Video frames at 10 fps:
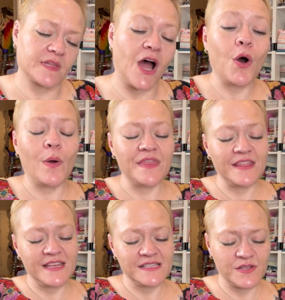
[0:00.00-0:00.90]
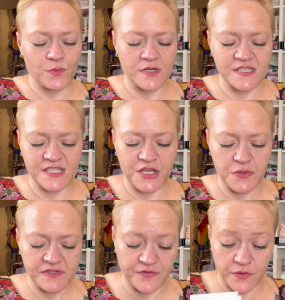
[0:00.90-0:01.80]
oh, and then these are the ones to
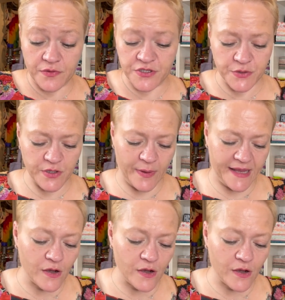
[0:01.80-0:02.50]
use for during the week.